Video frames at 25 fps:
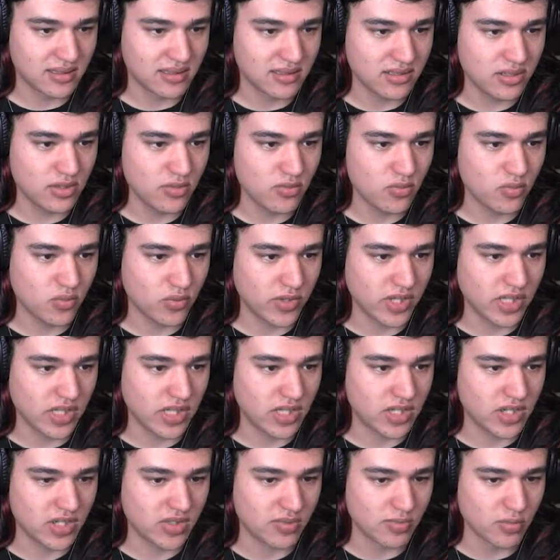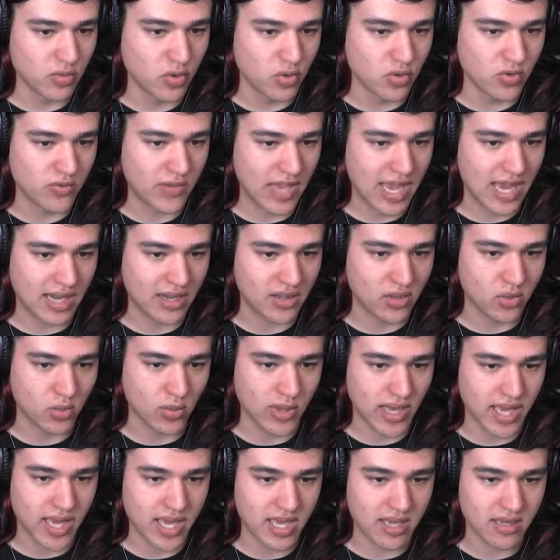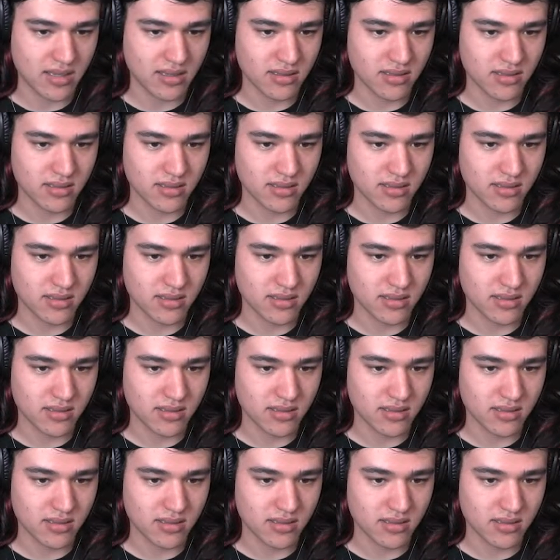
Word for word: You really just move out of the way?